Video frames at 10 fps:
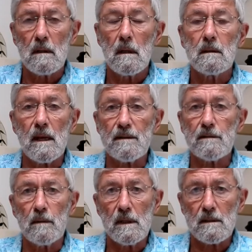test
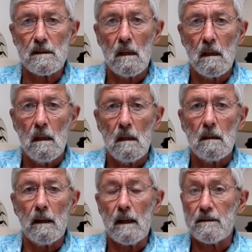suites
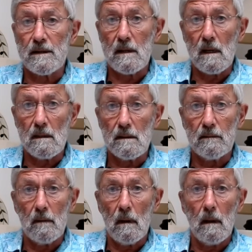that exercise
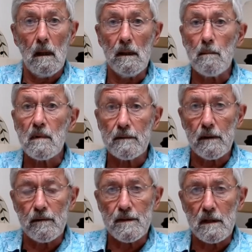a number of
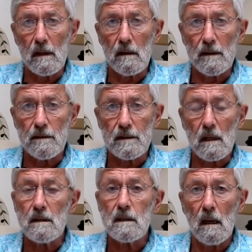different scenarios
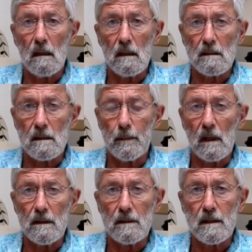entirely in
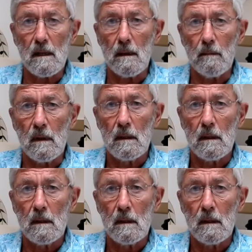simulated time.